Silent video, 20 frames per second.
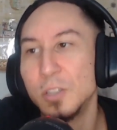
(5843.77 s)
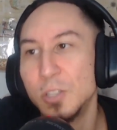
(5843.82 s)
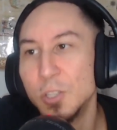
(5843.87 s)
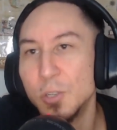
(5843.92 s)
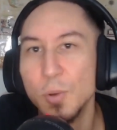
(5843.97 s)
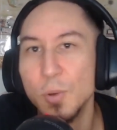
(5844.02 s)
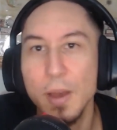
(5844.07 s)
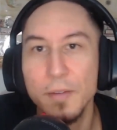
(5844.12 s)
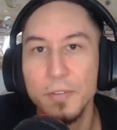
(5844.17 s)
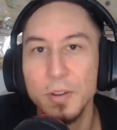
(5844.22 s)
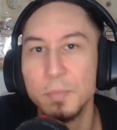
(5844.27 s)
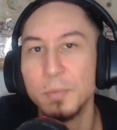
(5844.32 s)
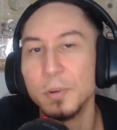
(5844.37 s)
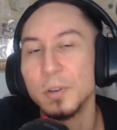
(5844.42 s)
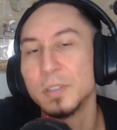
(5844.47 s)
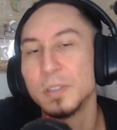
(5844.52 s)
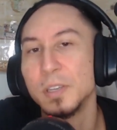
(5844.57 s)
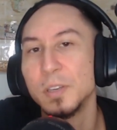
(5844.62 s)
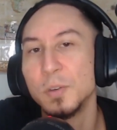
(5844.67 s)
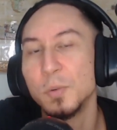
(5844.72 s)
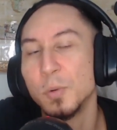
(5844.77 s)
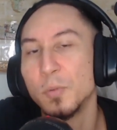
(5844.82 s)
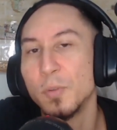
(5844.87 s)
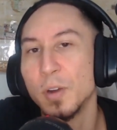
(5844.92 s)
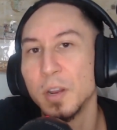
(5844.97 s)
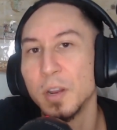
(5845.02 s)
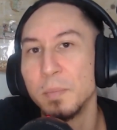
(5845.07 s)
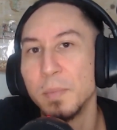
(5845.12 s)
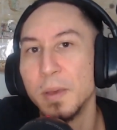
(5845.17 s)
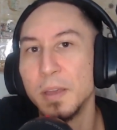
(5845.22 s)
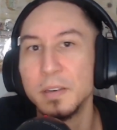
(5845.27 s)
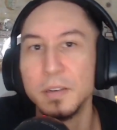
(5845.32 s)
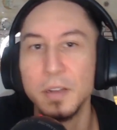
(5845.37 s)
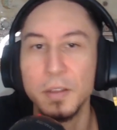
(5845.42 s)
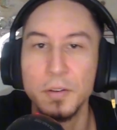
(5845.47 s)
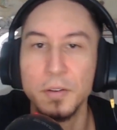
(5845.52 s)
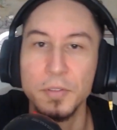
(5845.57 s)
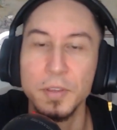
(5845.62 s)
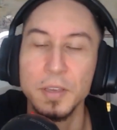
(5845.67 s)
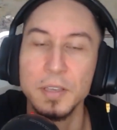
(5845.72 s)
do you have any books that you would recommend,
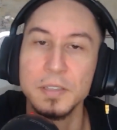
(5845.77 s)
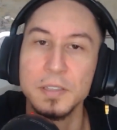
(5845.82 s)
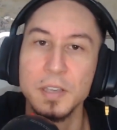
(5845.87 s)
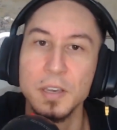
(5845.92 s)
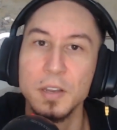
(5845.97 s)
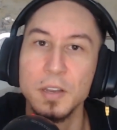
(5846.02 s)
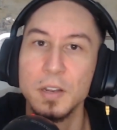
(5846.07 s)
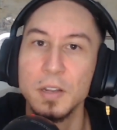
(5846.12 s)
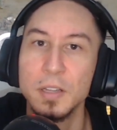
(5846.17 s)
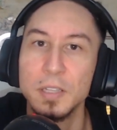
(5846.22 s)
other things that